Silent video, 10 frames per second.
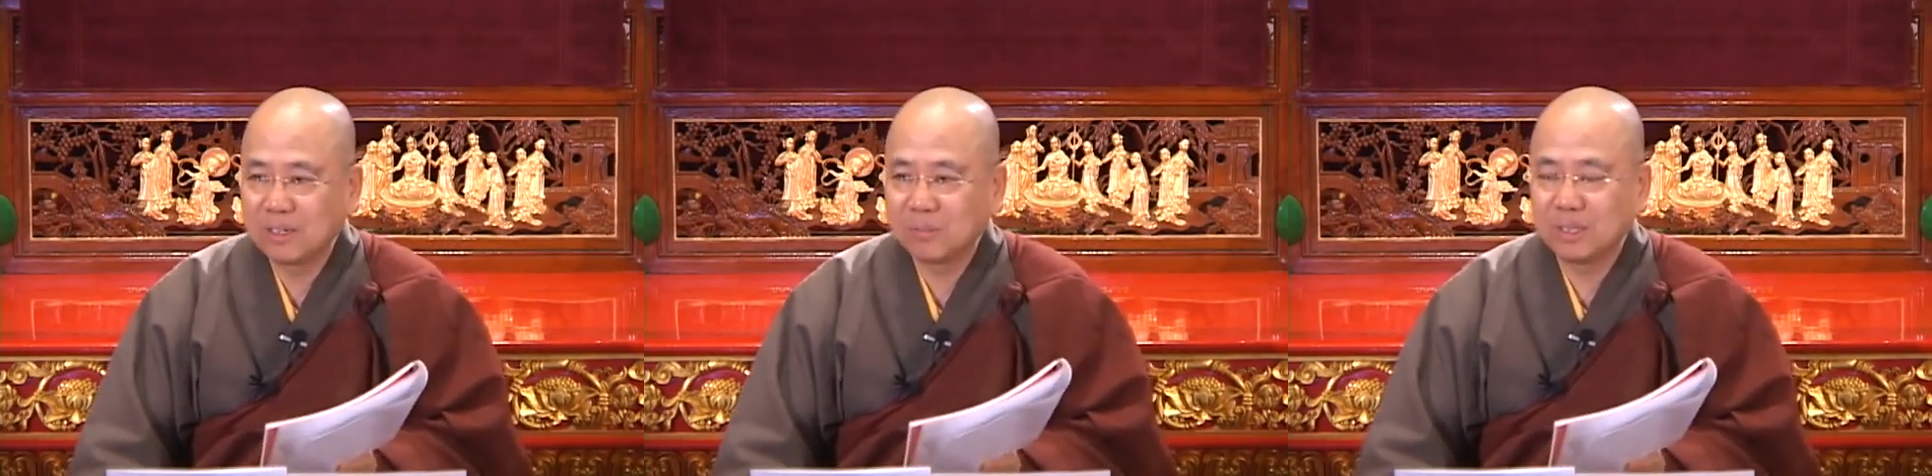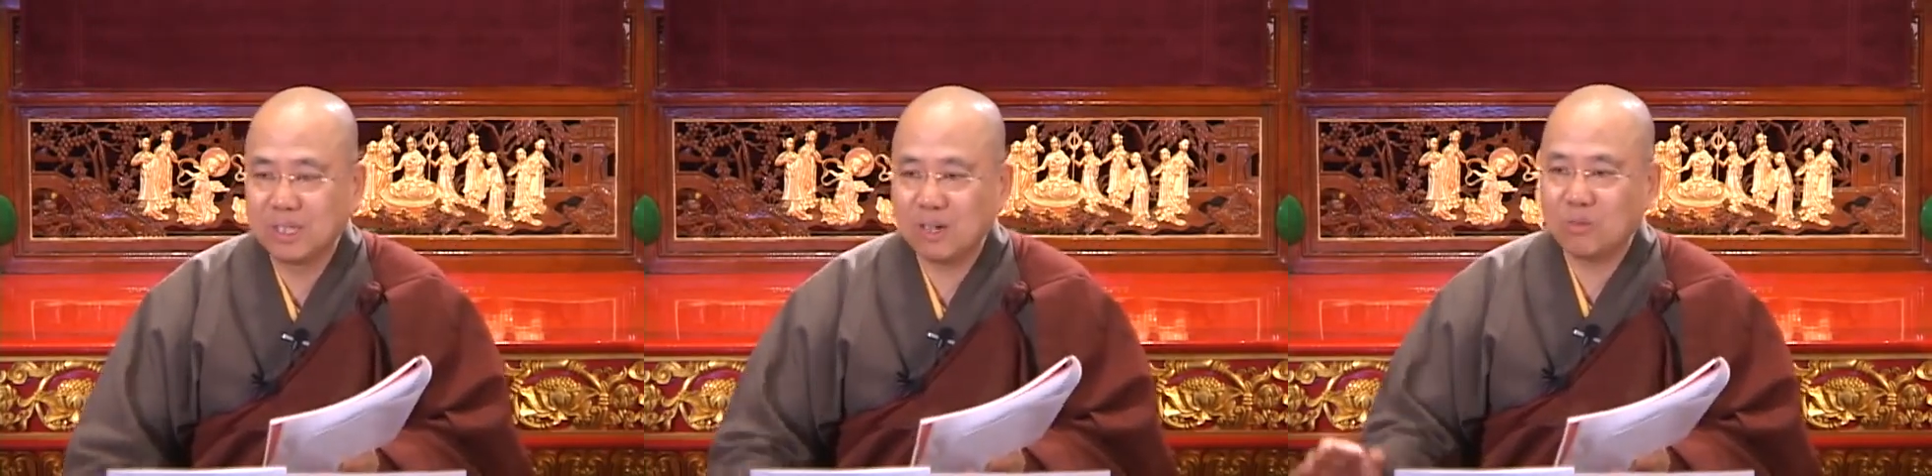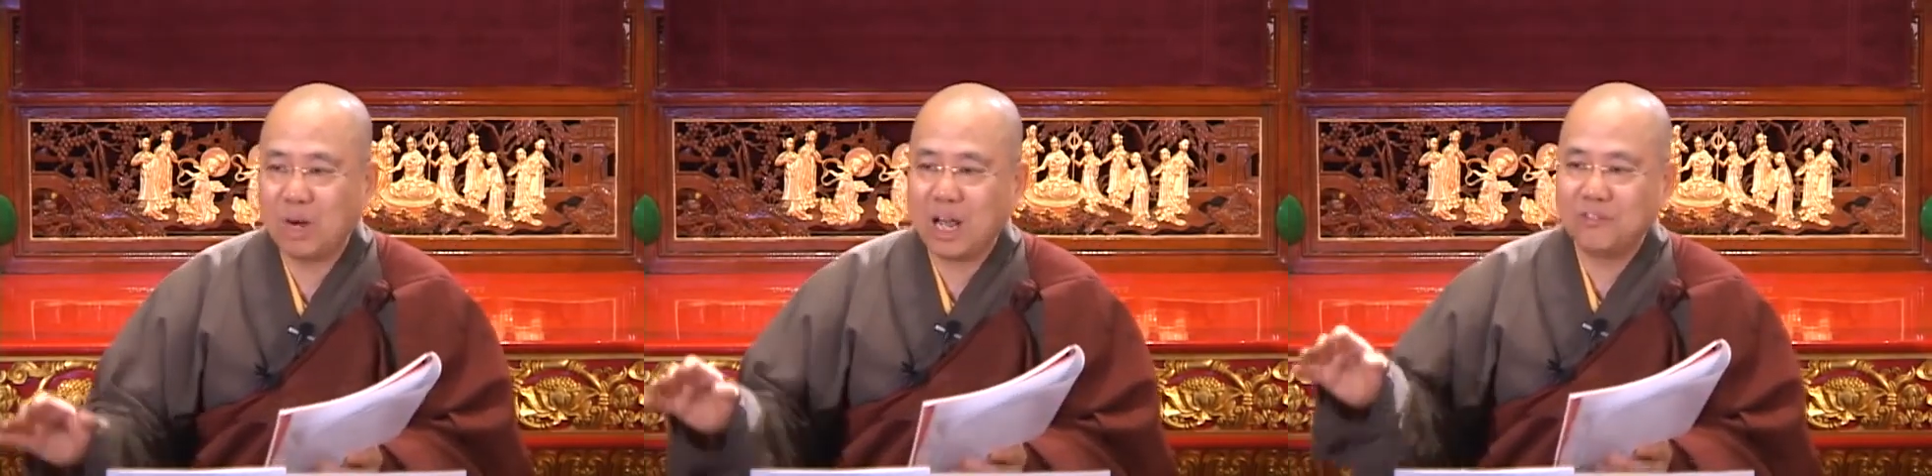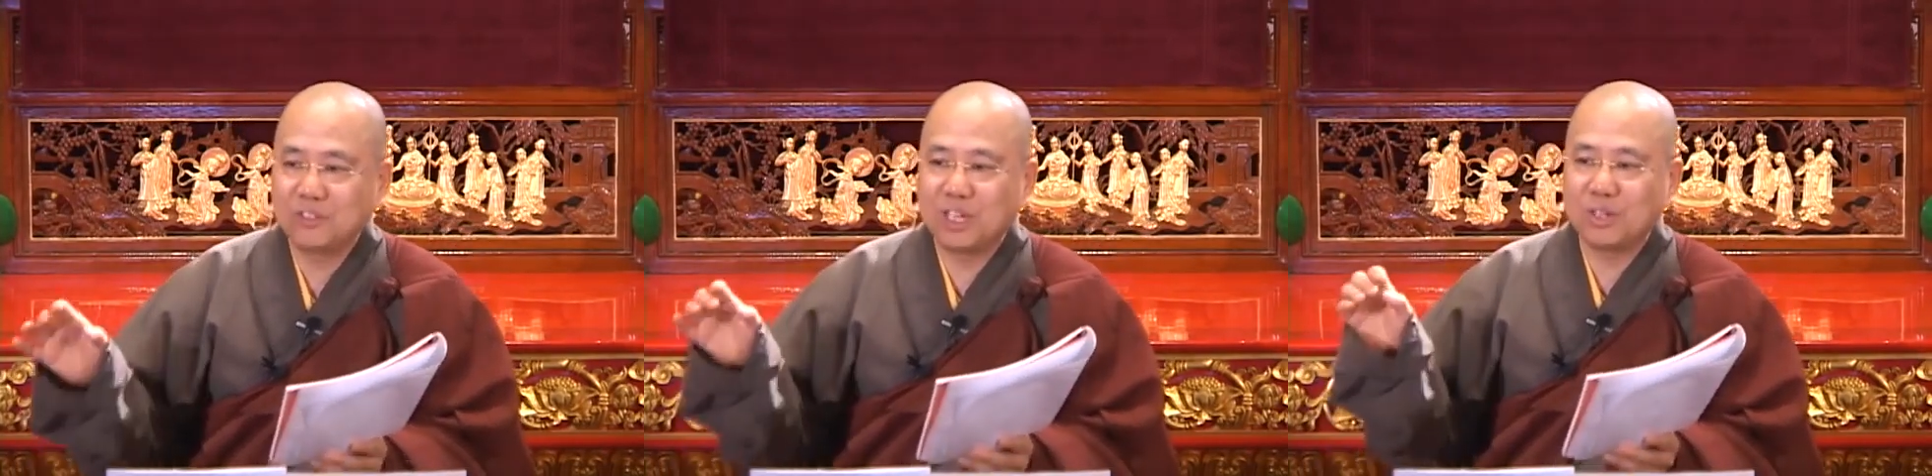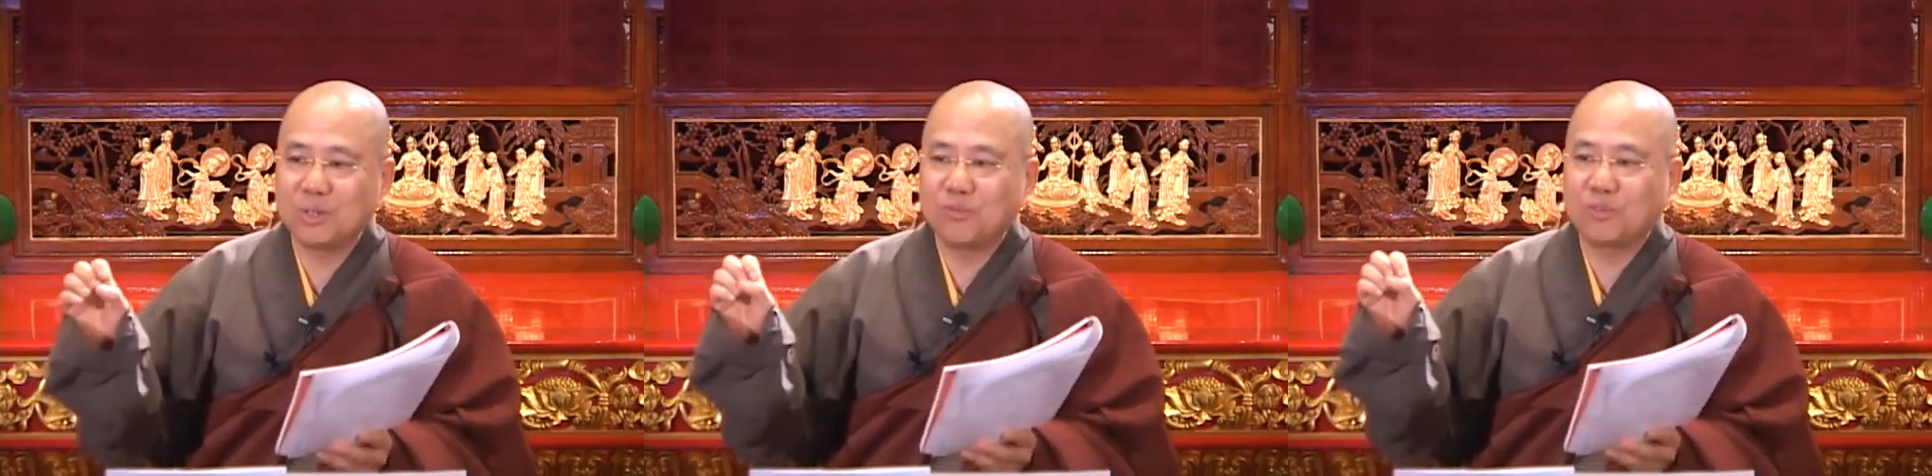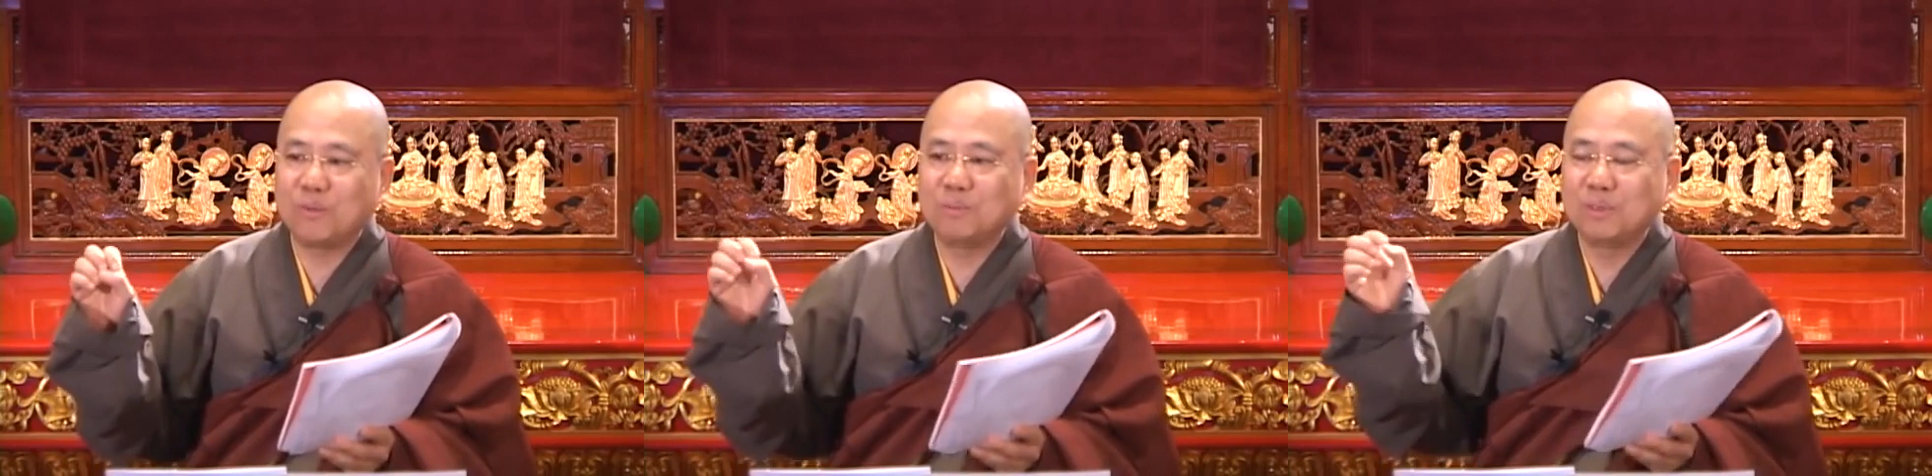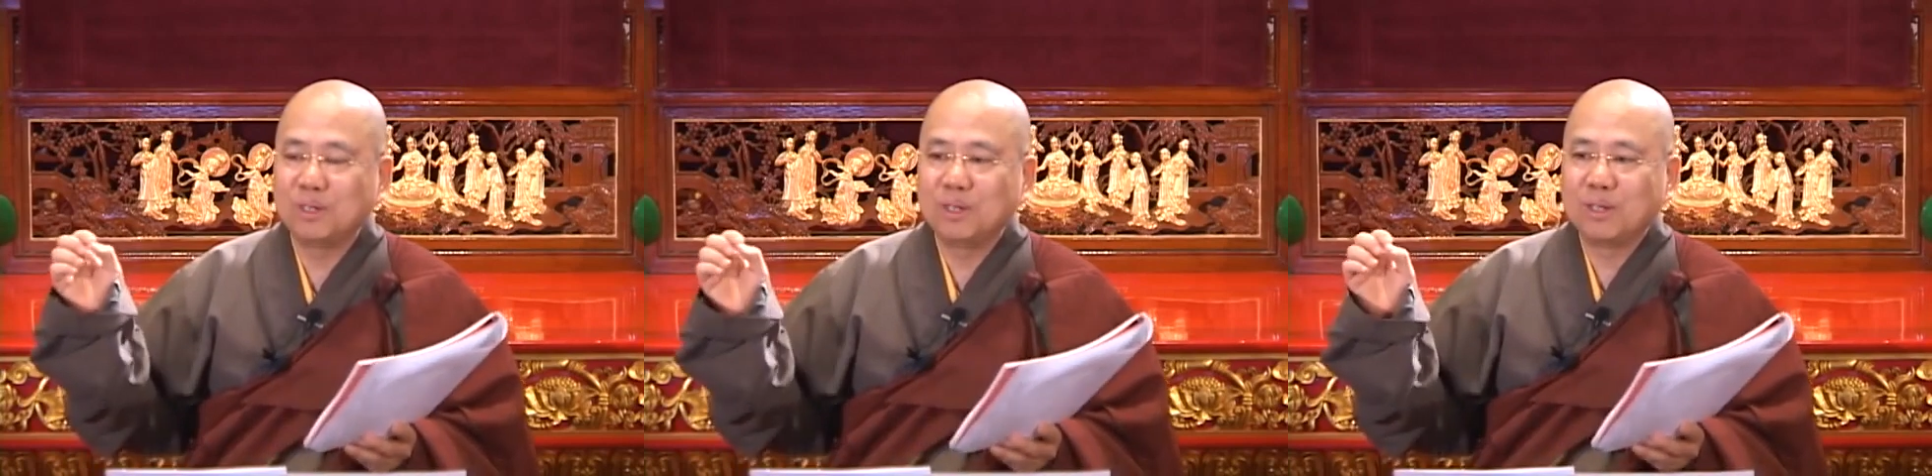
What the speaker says: When that raft takes you from